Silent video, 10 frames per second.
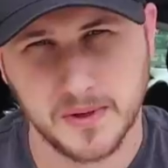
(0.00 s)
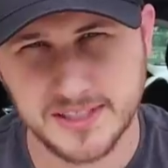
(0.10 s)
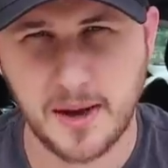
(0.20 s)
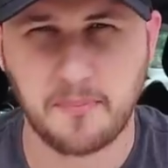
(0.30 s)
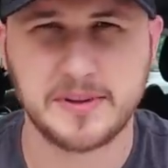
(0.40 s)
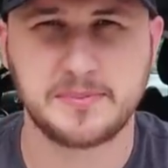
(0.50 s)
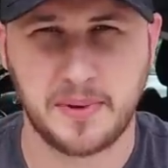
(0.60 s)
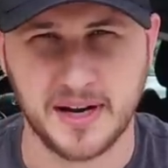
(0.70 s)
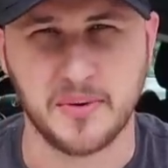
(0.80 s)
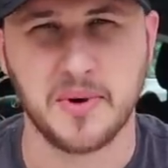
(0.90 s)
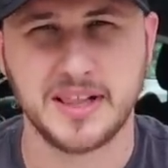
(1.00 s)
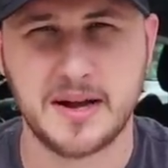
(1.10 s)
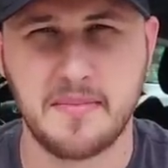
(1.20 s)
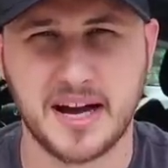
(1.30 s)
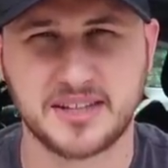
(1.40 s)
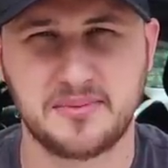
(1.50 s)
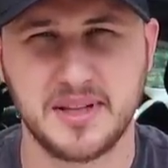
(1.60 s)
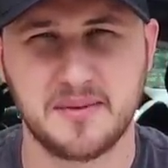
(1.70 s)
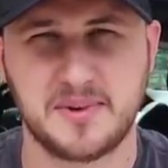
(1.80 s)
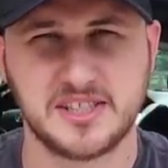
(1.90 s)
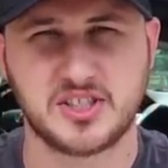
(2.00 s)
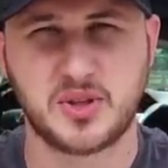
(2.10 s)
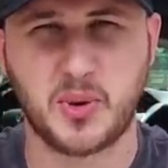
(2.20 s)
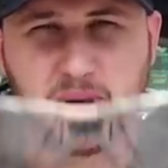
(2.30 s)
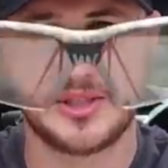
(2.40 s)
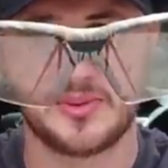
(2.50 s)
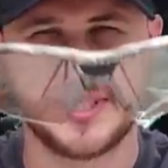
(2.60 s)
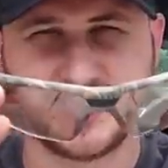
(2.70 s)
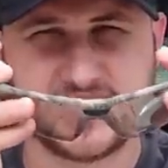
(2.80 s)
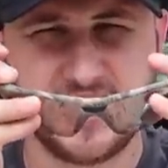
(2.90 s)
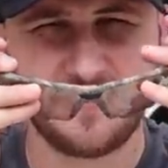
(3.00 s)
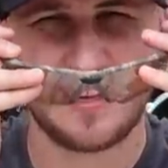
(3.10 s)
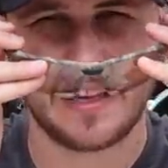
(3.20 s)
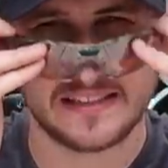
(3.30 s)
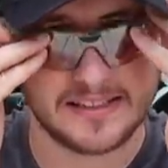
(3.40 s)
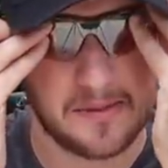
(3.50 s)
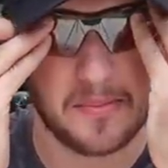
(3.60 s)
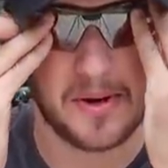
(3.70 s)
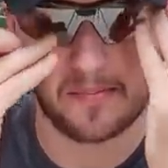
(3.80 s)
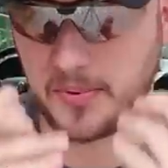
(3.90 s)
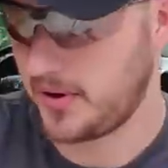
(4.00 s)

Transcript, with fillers: What's up everybody, welcome back to my laboratory where safety is number one